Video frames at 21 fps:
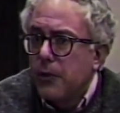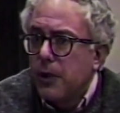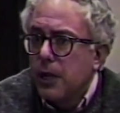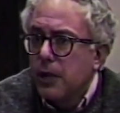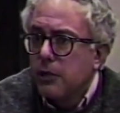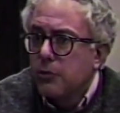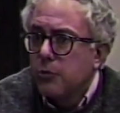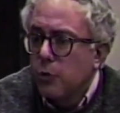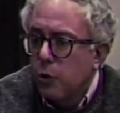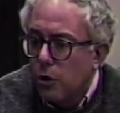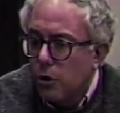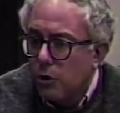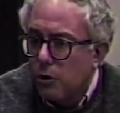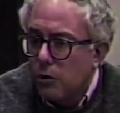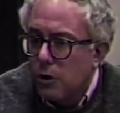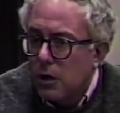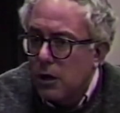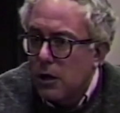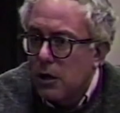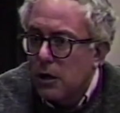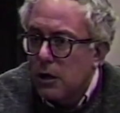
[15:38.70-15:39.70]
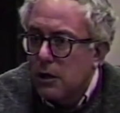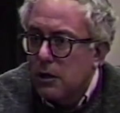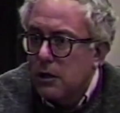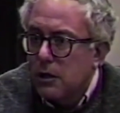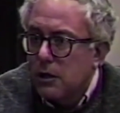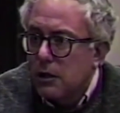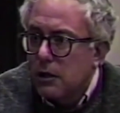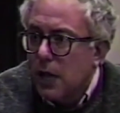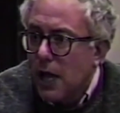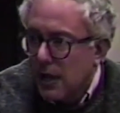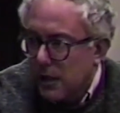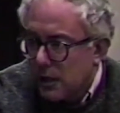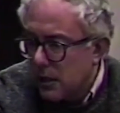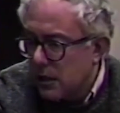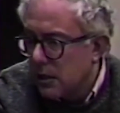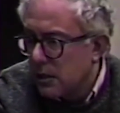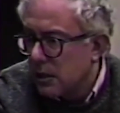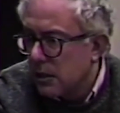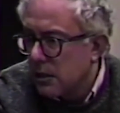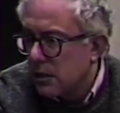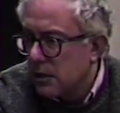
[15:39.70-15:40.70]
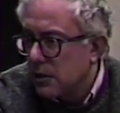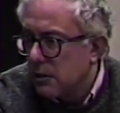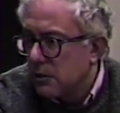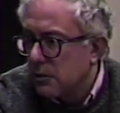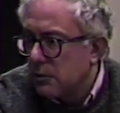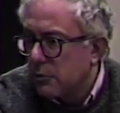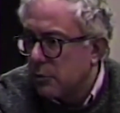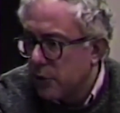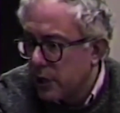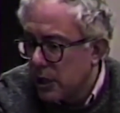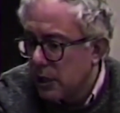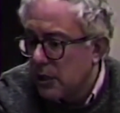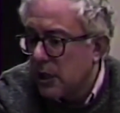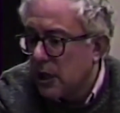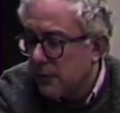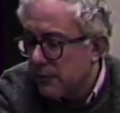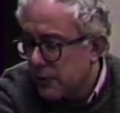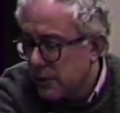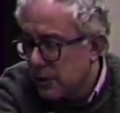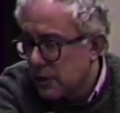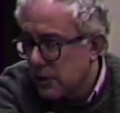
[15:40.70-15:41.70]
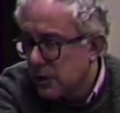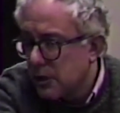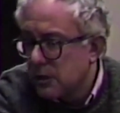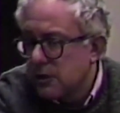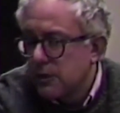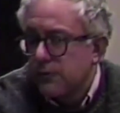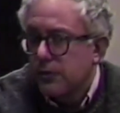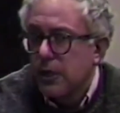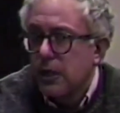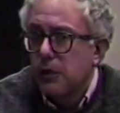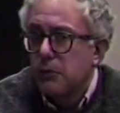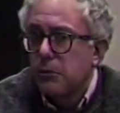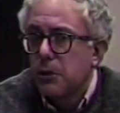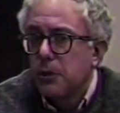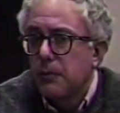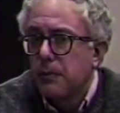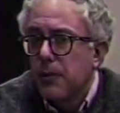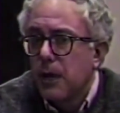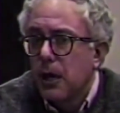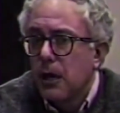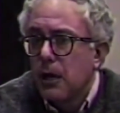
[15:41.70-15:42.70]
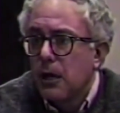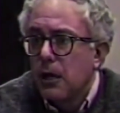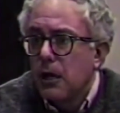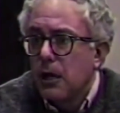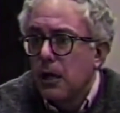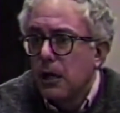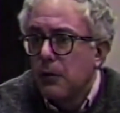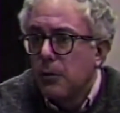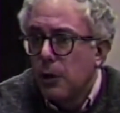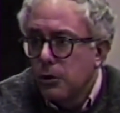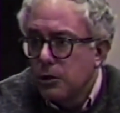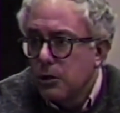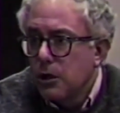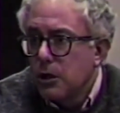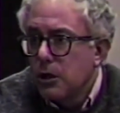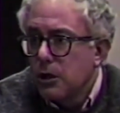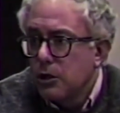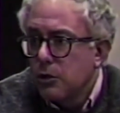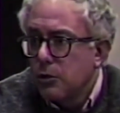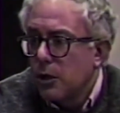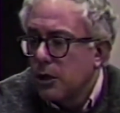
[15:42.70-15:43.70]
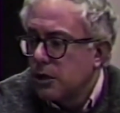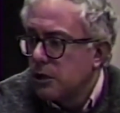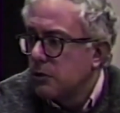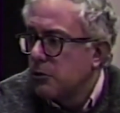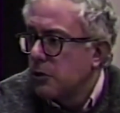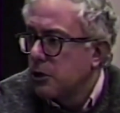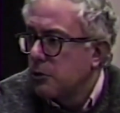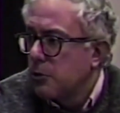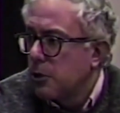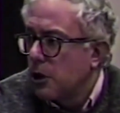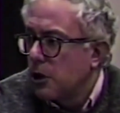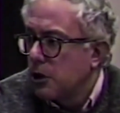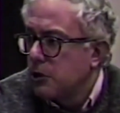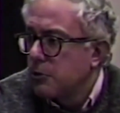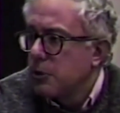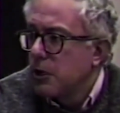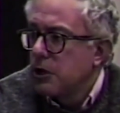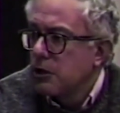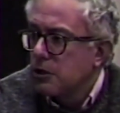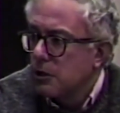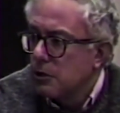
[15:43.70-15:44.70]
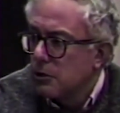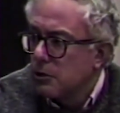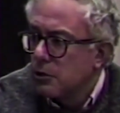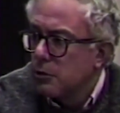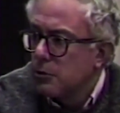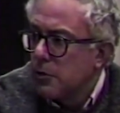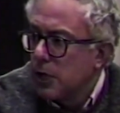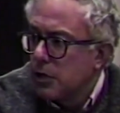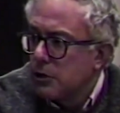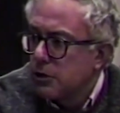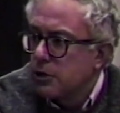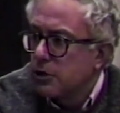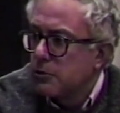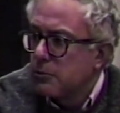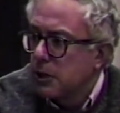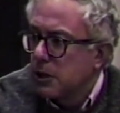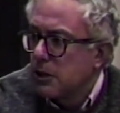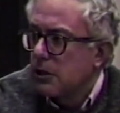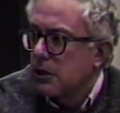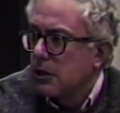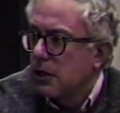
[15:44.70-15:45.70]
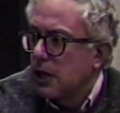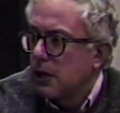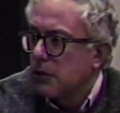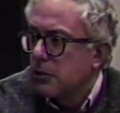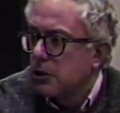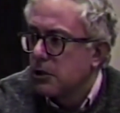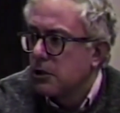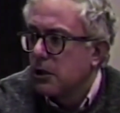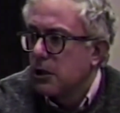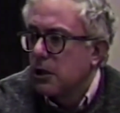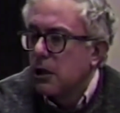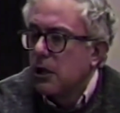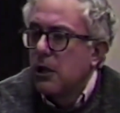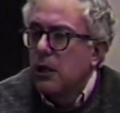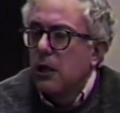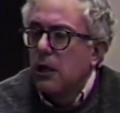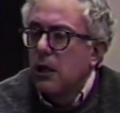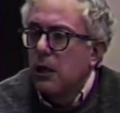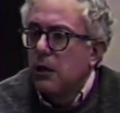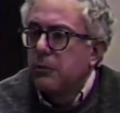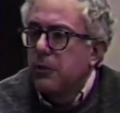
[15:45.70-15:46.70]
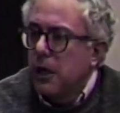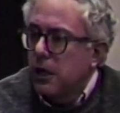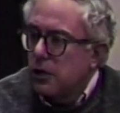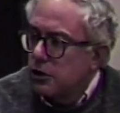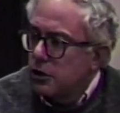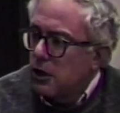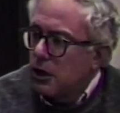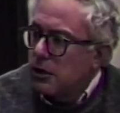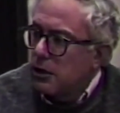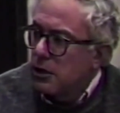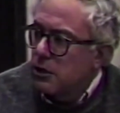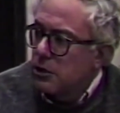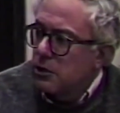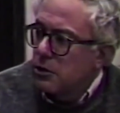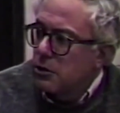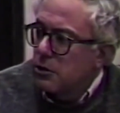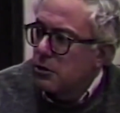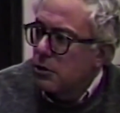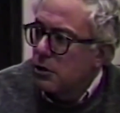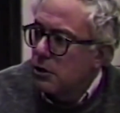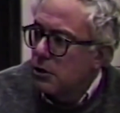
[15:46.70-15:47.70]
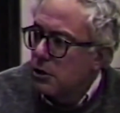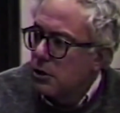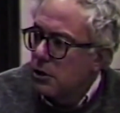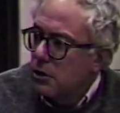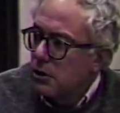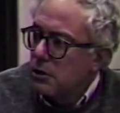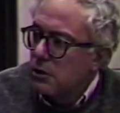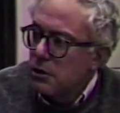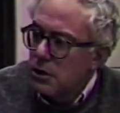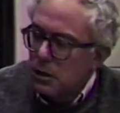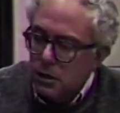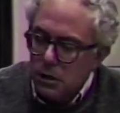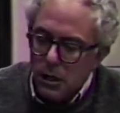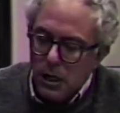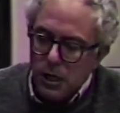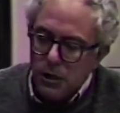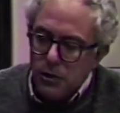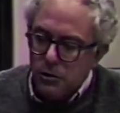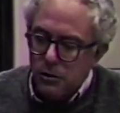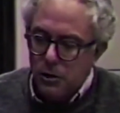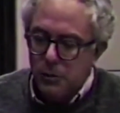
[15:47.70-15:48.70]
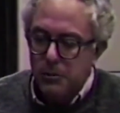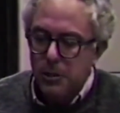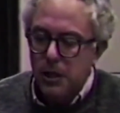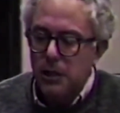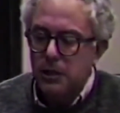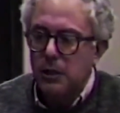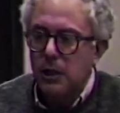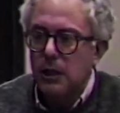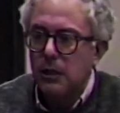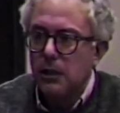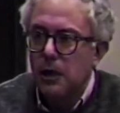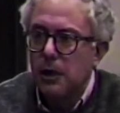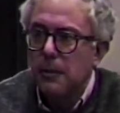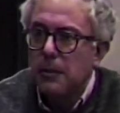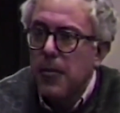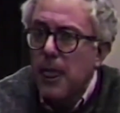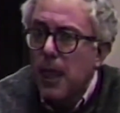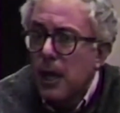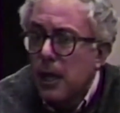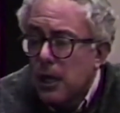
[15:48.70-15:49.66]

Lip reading: There's more docking, marina type facilities available. And mostly there's twice as much park space, new benches, picnic tables. Ben & Jerry's installed a little ice cream place down there.